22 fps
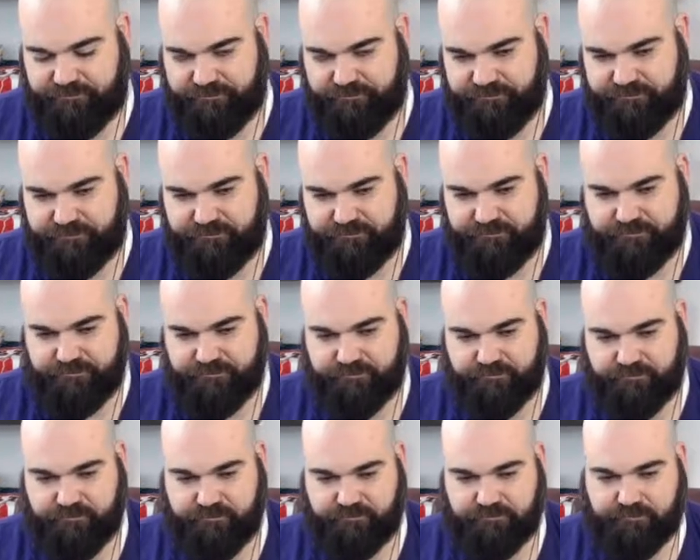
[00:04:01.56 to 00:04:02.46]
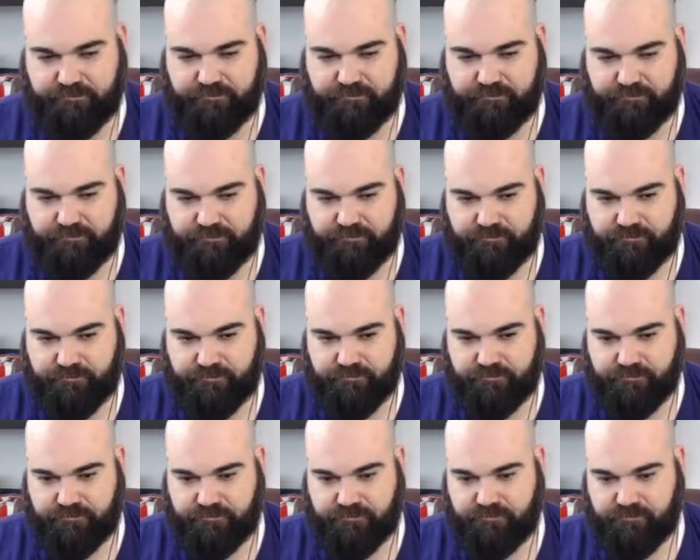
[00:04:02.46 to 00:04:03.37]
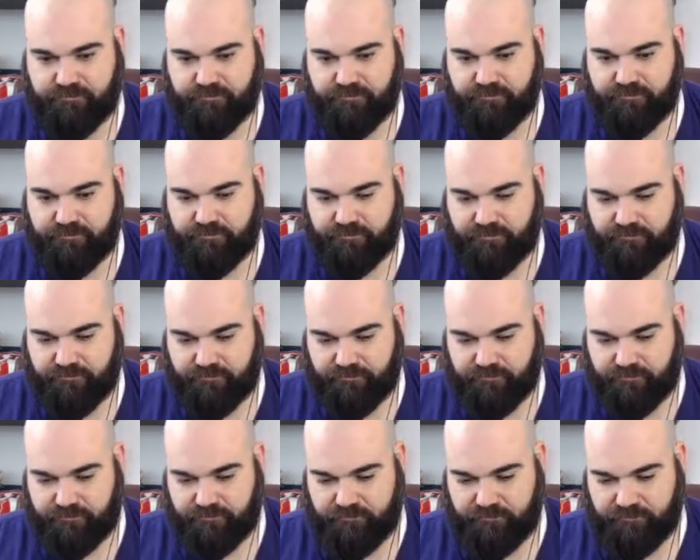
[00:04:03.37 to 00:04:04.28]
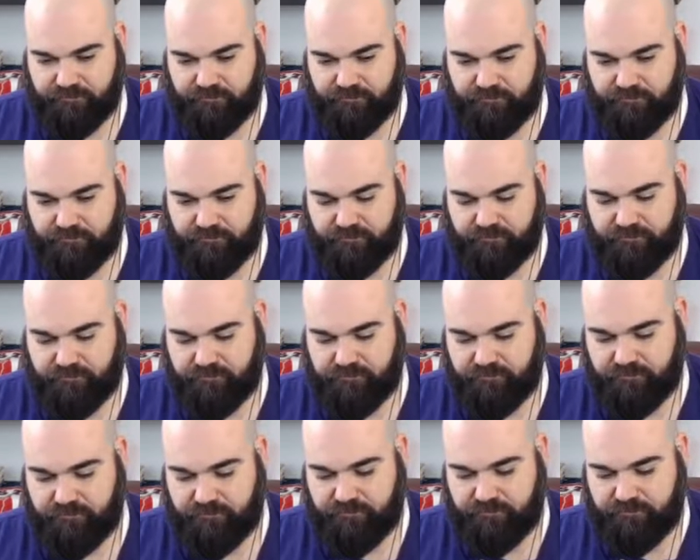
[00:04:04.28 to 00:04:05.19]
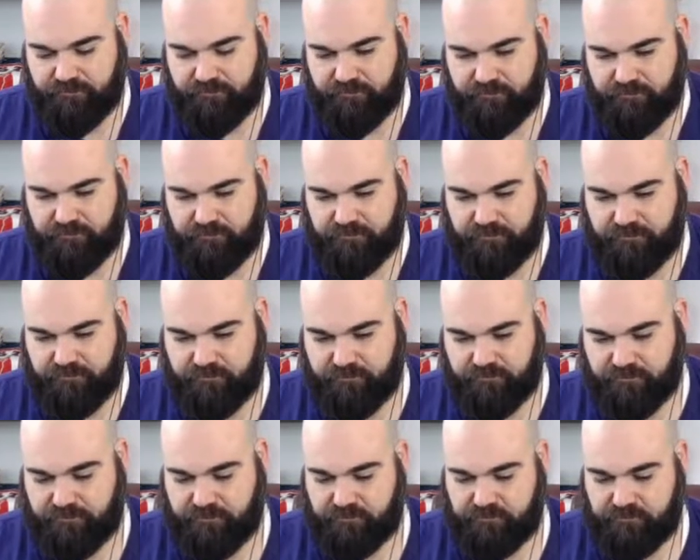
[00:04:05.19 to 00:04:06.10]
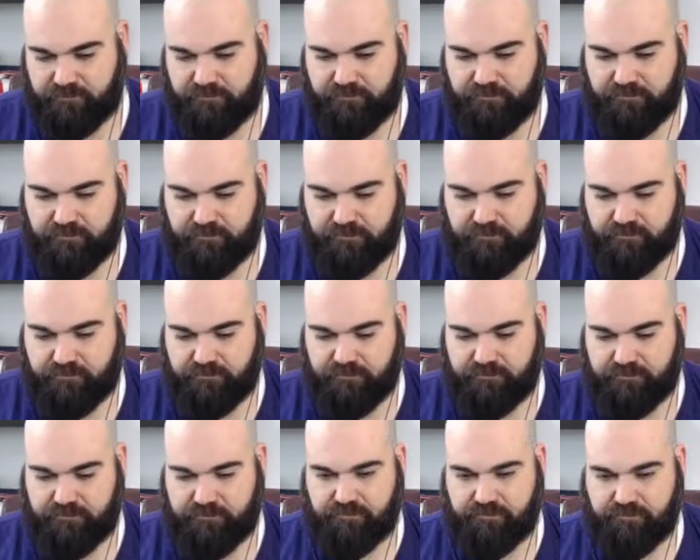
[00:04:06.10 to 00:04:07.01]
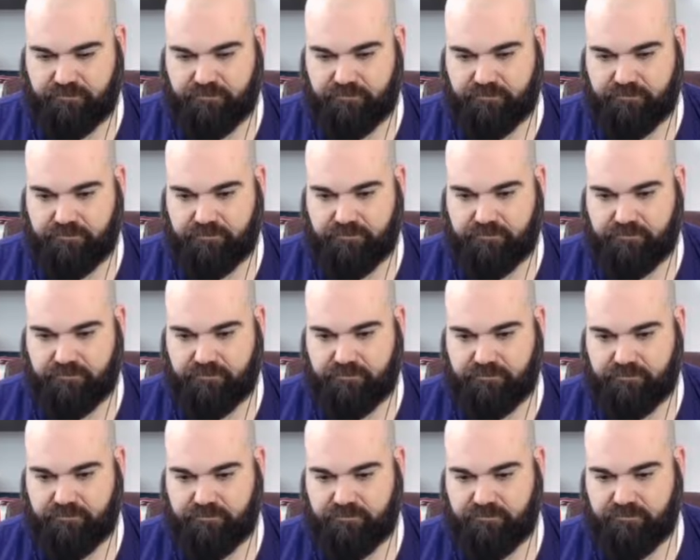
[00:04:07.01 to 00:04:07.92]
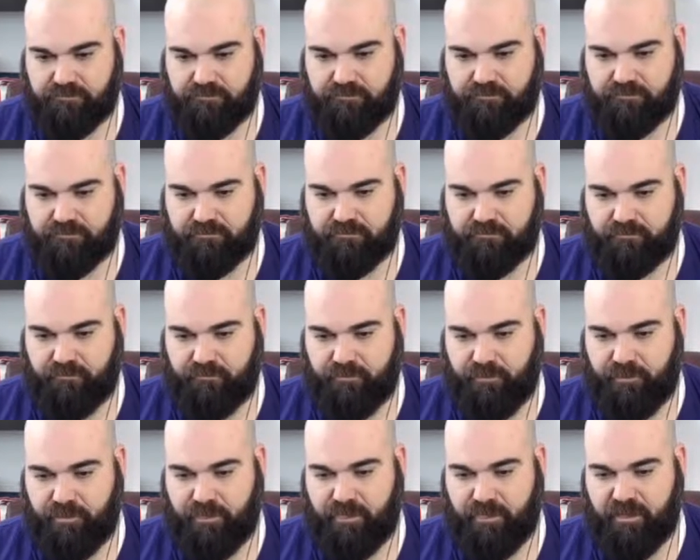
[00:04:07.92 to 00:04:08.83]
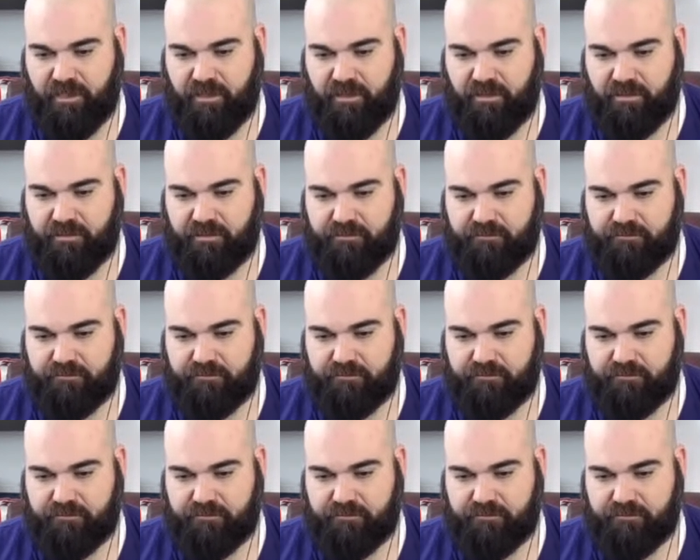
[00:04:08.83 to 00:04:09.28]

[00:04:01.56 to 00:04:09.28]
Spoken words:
(silent)